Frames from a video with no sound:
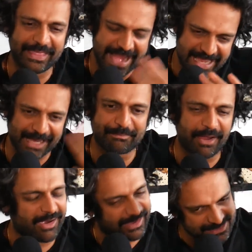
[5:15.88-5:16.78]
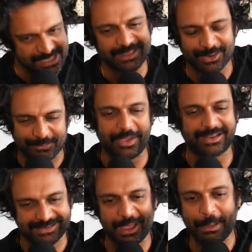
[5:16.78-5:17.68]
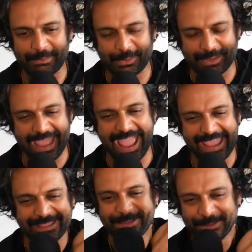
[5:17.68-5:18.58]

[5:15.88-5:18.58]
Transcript: The naked part, it's a little fucked up. Okay.